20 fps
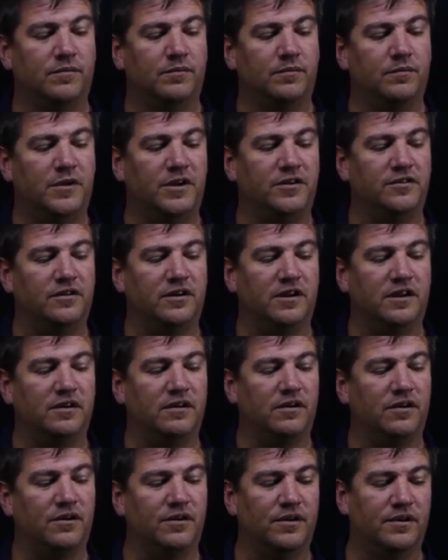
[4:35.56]
measured in
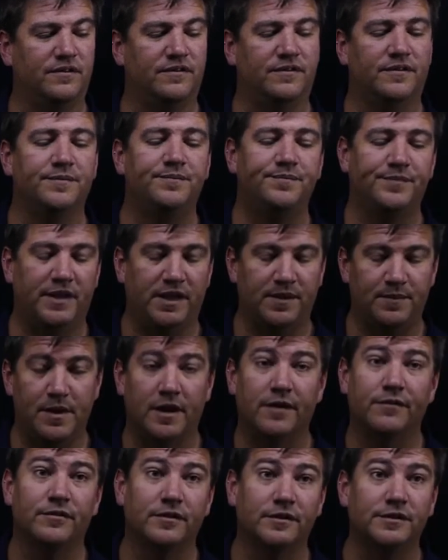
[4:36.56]
hertz, named
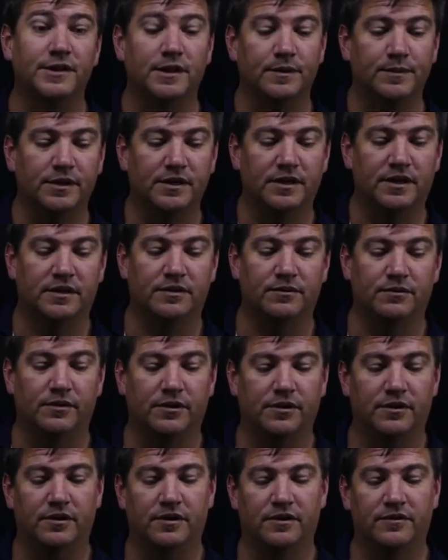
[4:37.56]
after a German guy called
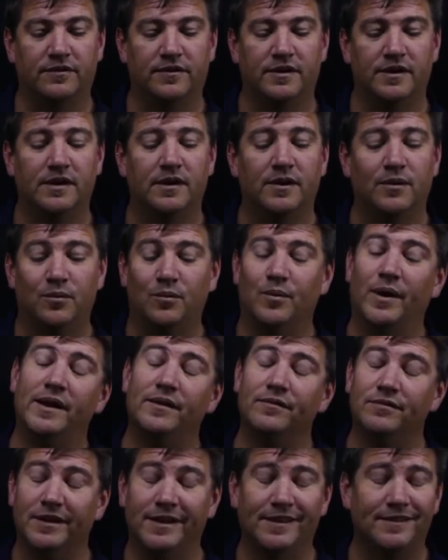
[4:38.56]
Hertz.
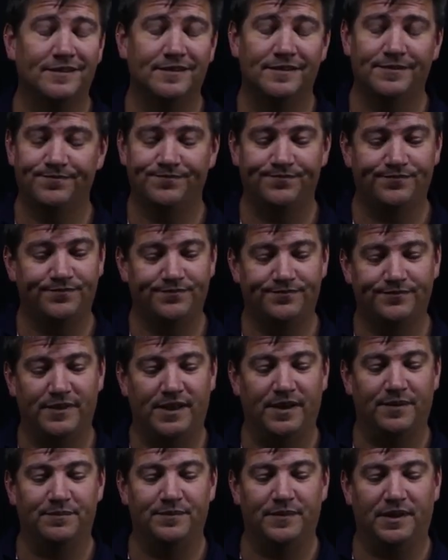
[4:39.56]
Wavelength,
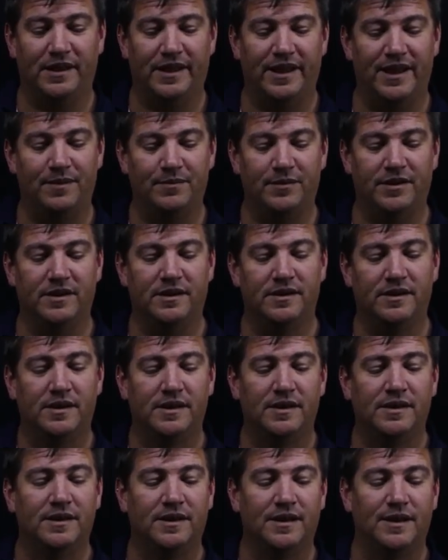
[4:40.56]
lambda
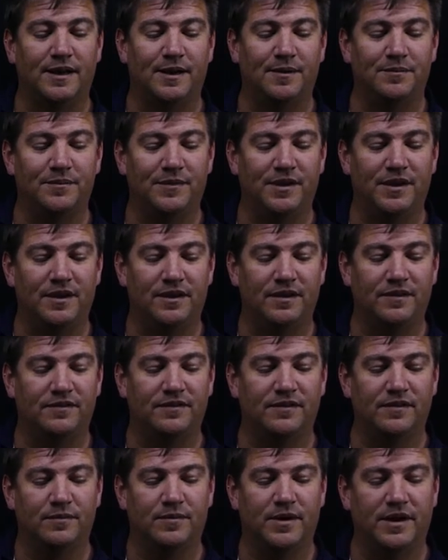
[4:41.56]
is
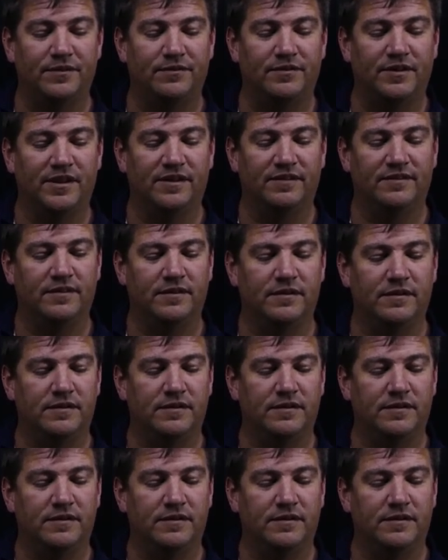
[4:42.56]
the wavelength,